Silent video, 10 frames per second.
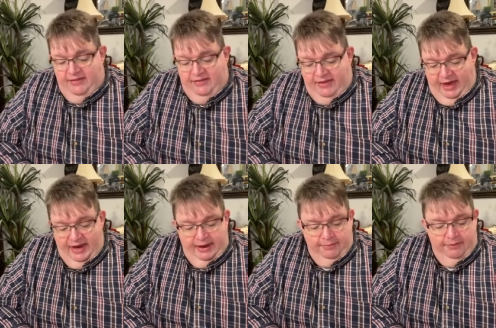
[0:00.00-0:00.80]

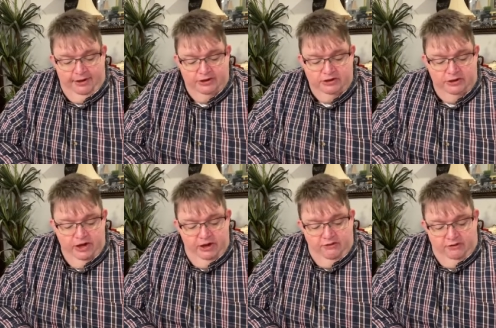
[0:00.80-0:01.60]
that apprehension
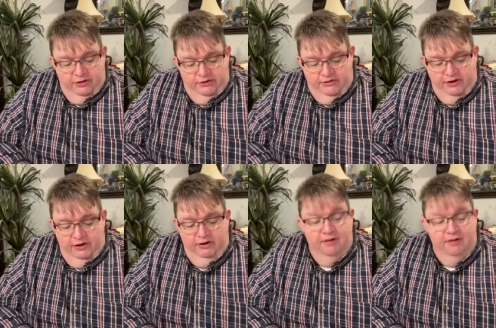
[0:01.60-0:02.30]
for the fear